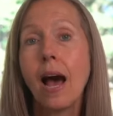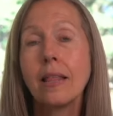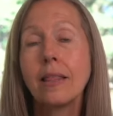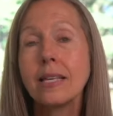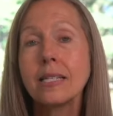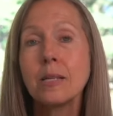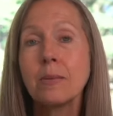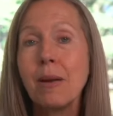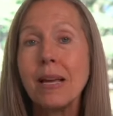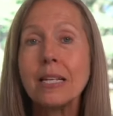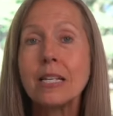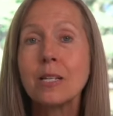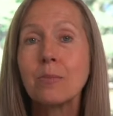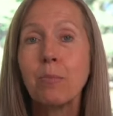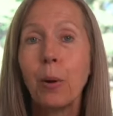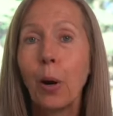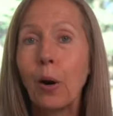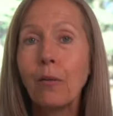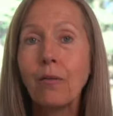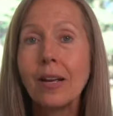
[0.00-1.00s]
this makes
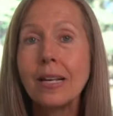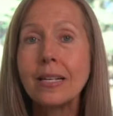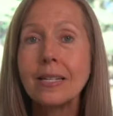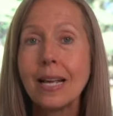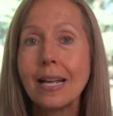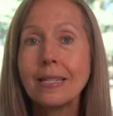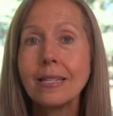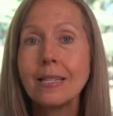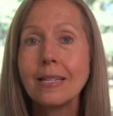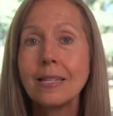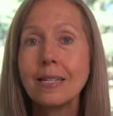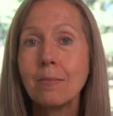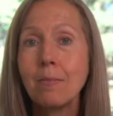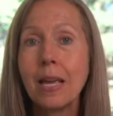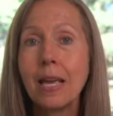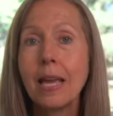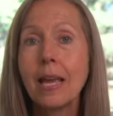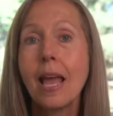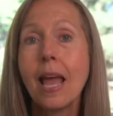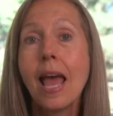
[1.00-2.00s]
perfect sense to
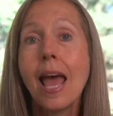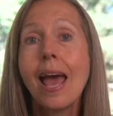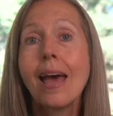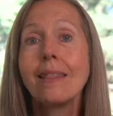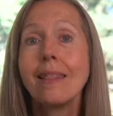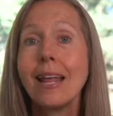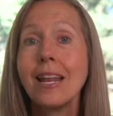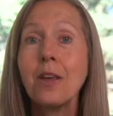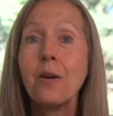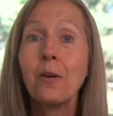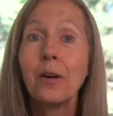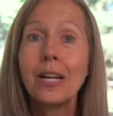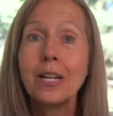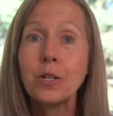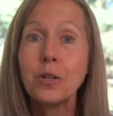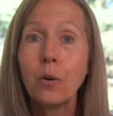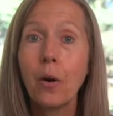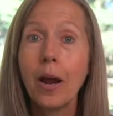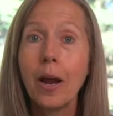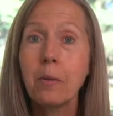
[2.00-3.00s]
me, then you can
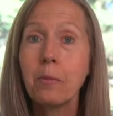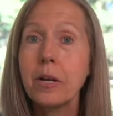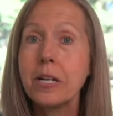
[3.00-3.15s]
join.